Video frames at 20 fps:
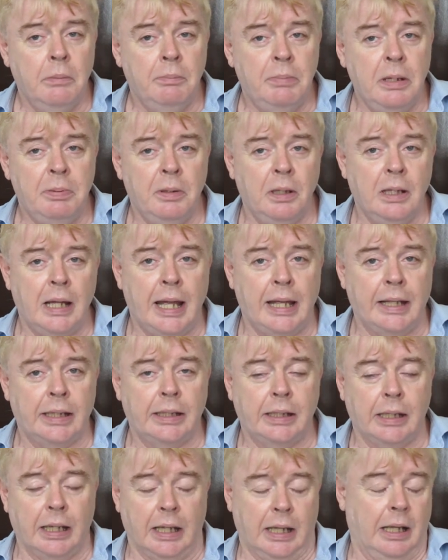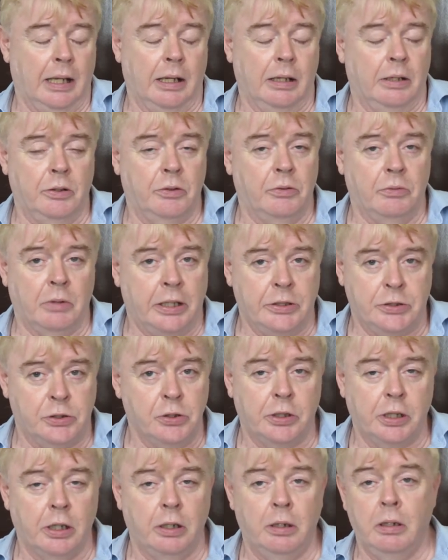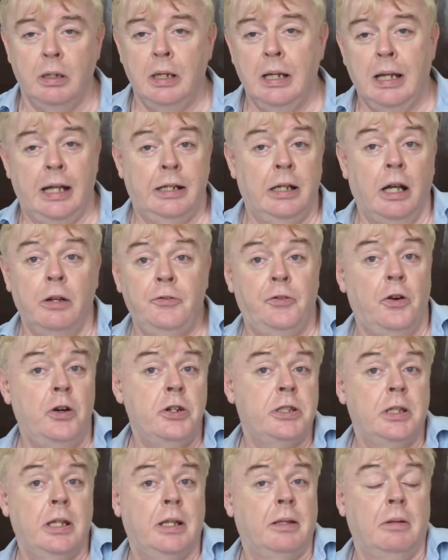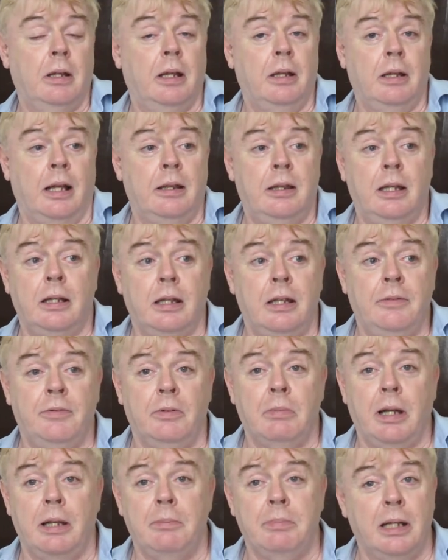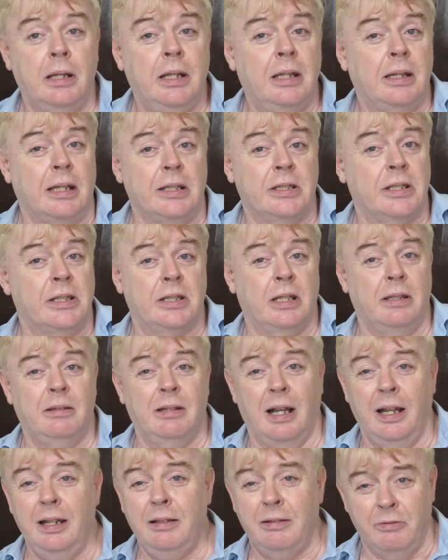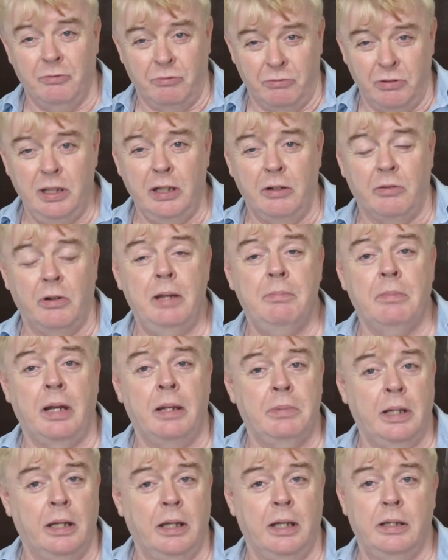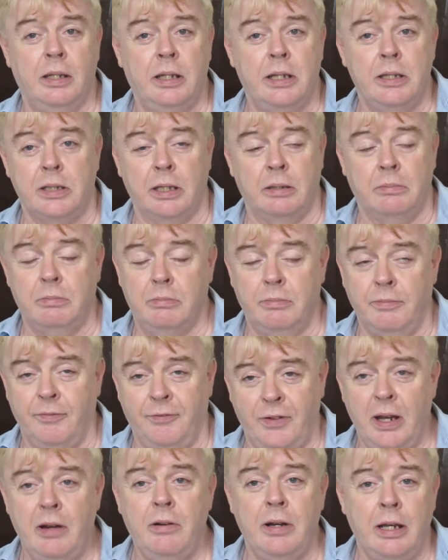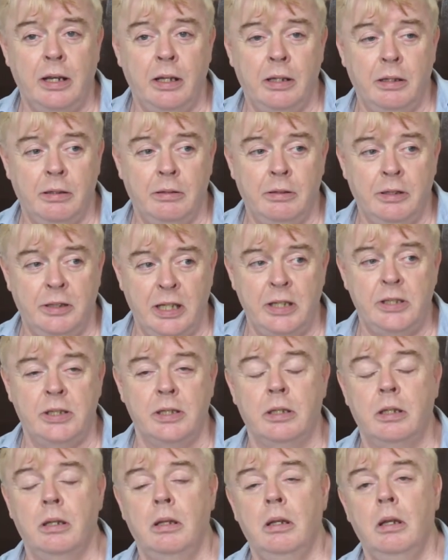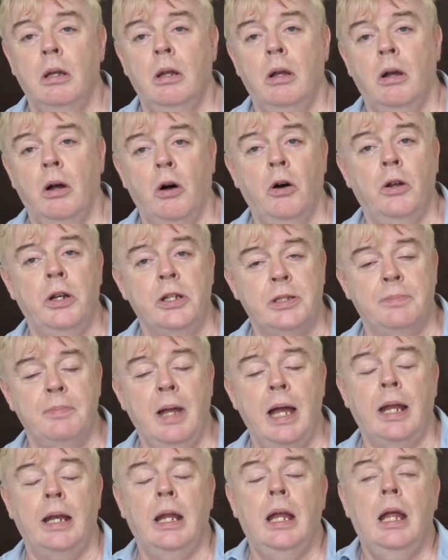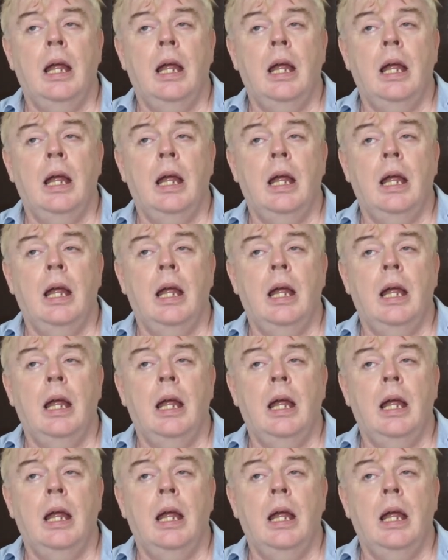people like uh, like Zucker, and unfortunately, uh, I think even Mike Bailey thinks this, and I really rate Mike Bailey. I think he's a very decent, honest man.